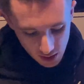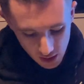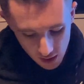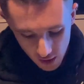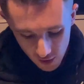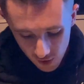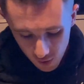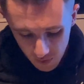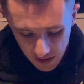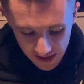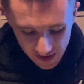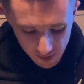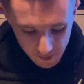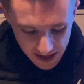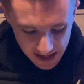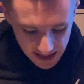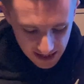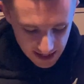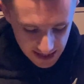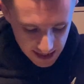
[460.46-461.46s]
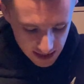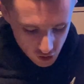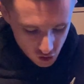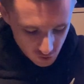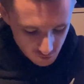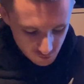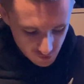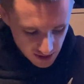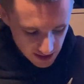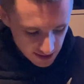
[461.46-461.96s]
So we need to make each
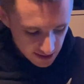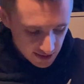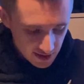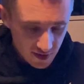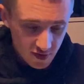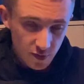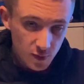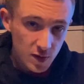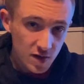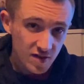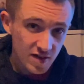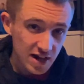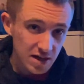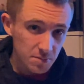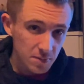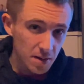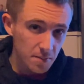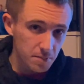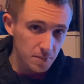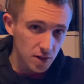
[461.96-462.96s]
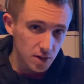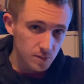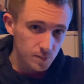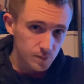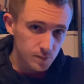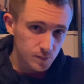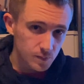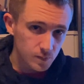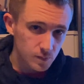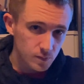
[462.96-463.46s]
of these the same number.
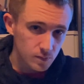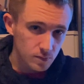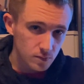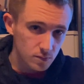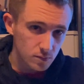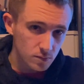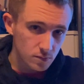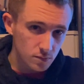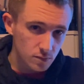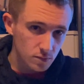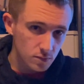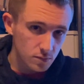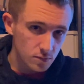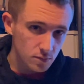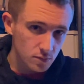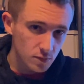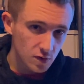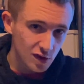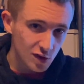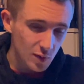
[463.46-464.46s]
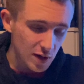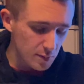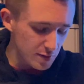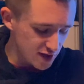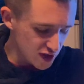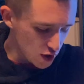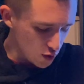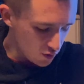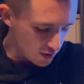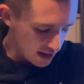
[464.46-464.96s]
The way we
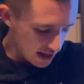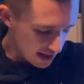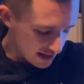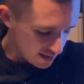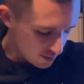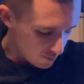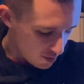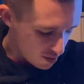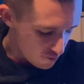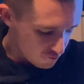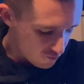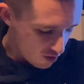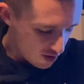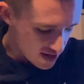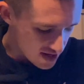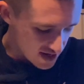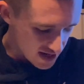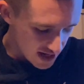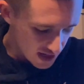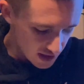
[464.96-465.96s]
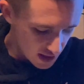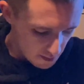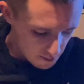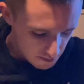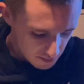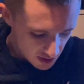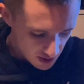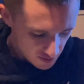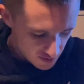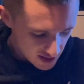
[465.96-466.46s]
do that is by finding a
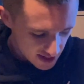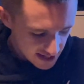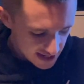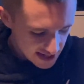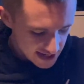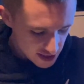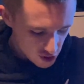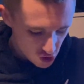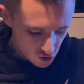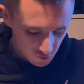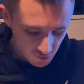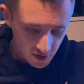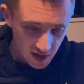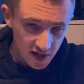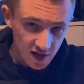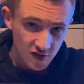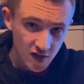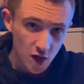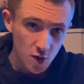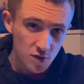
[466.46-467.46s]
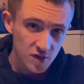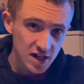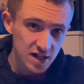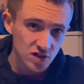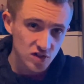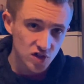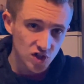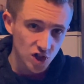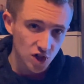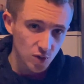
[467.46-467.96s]
number that each of these goes
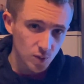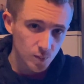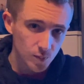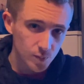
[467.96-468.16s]
into.